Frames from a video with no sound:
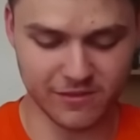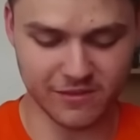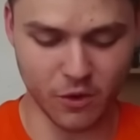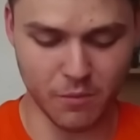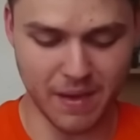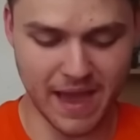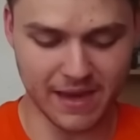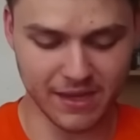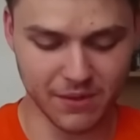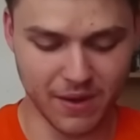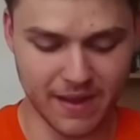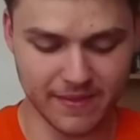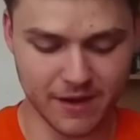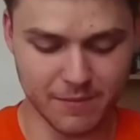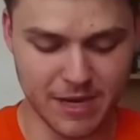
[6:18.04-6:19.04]
so badly
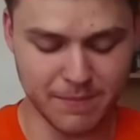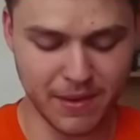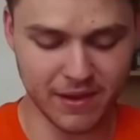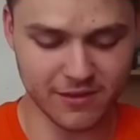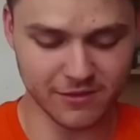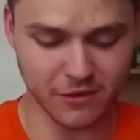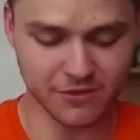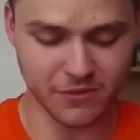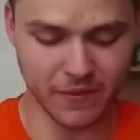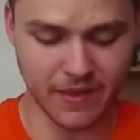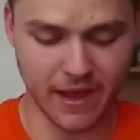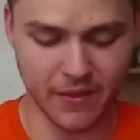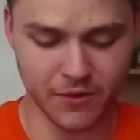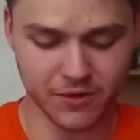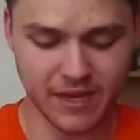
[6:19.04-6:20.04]
right there. Mini Pekka's also on the
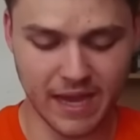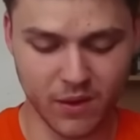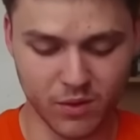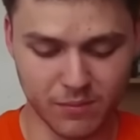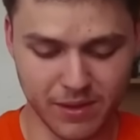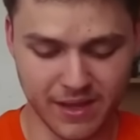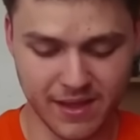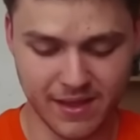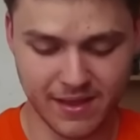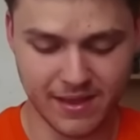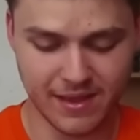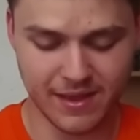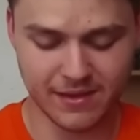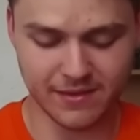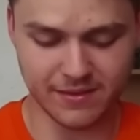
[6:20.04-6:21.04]
other tower, but...
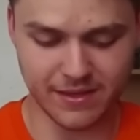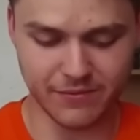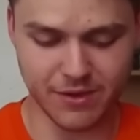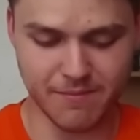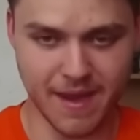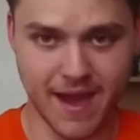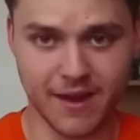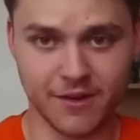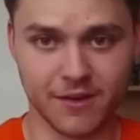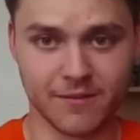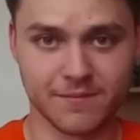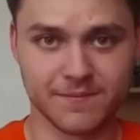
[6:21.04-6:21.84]
doesn't even matter.